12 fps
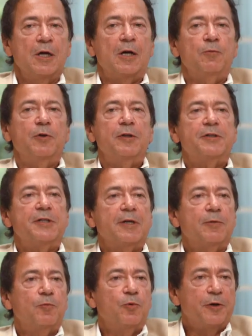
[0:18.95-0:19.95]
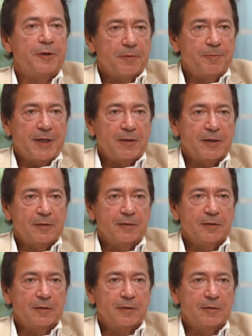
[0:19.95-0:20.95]
I wouldn't say I'm worried about
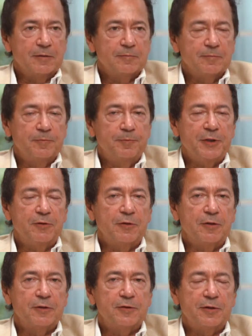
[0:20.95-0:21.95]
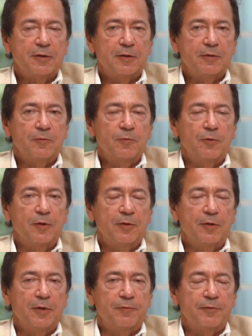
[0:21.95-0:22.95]
it because
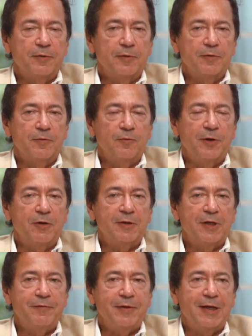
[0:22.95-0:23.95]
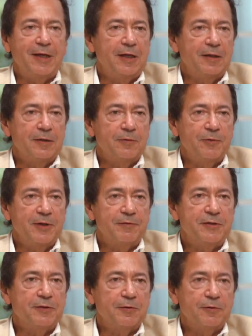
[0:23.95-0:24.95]
if we don't have any, we
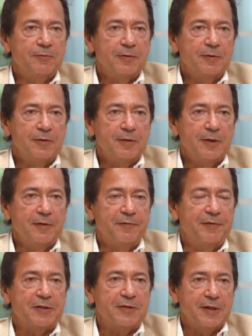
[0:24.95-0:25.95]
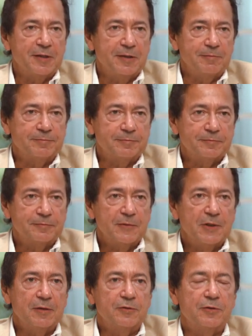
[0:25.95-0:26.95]
have zero fixed income.
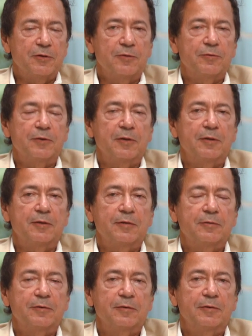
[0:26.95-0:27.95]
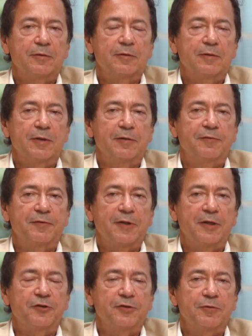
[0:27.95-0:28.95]
So
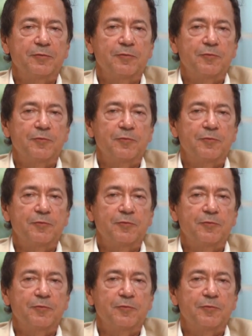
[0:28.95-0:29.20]
inflation